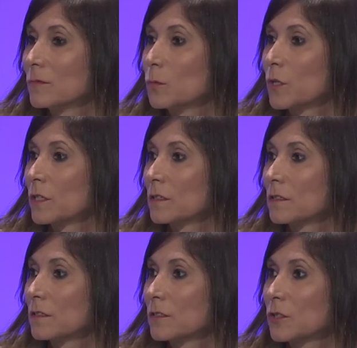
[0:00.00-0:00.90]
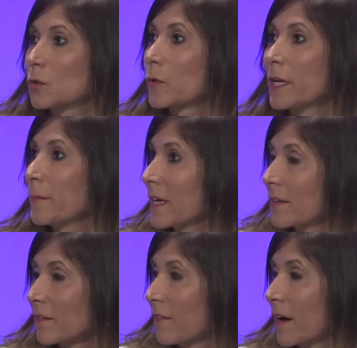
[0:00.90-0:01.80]
were screaming
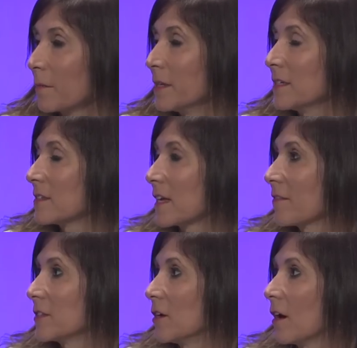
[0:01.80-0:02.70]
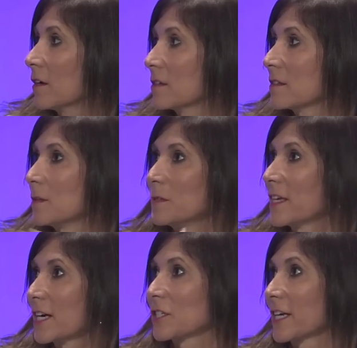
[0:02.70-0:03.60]
at the fireman to save the dog because he was
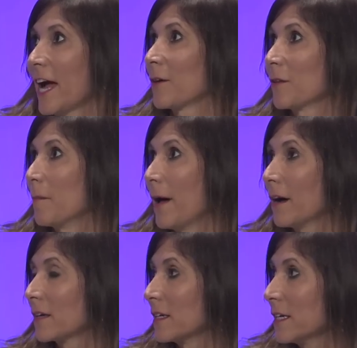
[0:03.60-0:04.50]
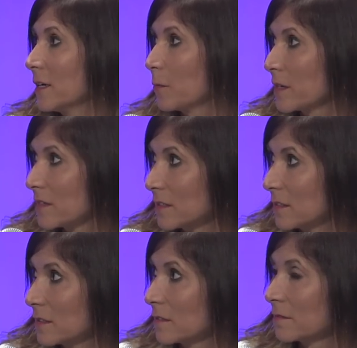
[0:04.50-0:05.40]
actually out on the balcony. He
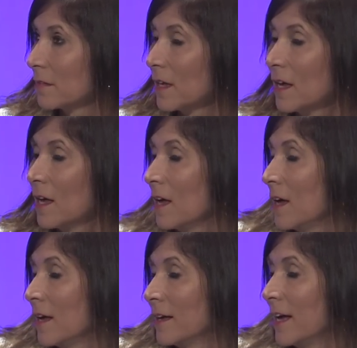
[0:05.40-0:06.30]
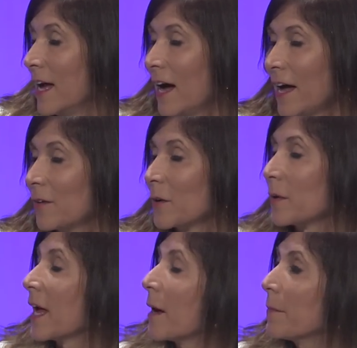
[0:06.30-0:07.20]
wasn't. I don't know
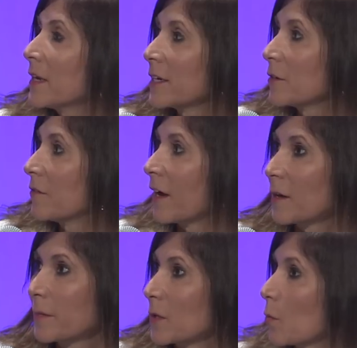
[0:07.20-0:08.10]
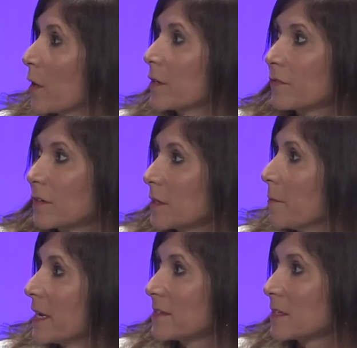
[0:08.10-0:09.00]
what happened. I know firemen are wonderful and
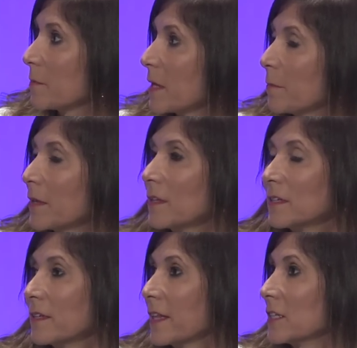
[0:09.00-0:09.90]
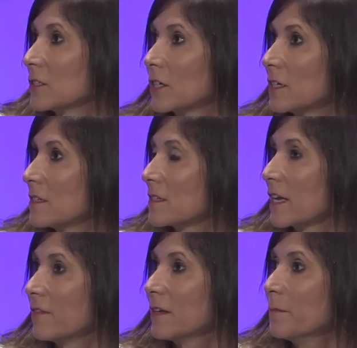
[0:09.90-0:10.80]
amazing people, and they couldn't
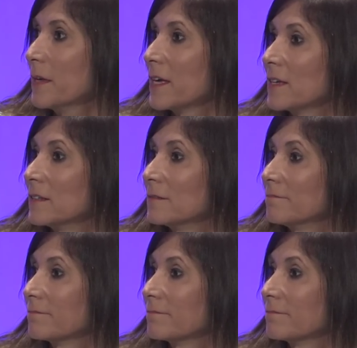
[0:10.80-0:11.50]
save him. And